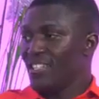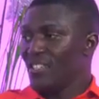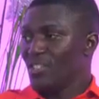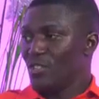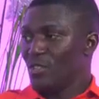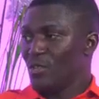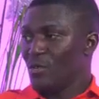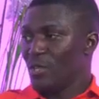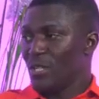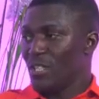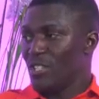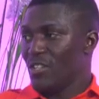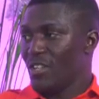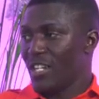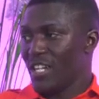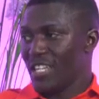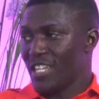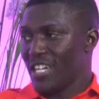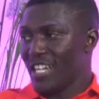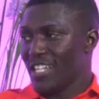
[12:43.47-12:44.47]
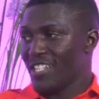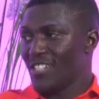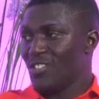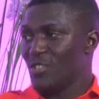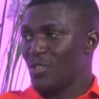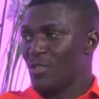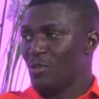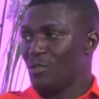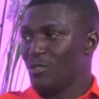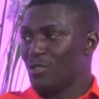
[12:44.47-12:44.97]
you know, when you are young,
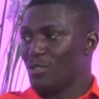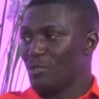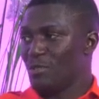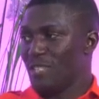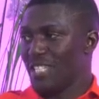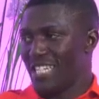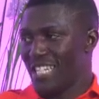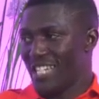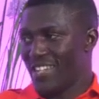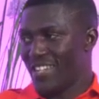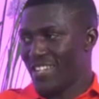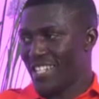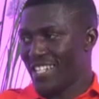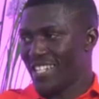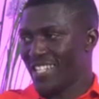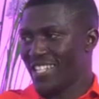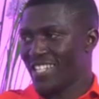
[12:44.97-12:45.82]
you don't want to be hearing.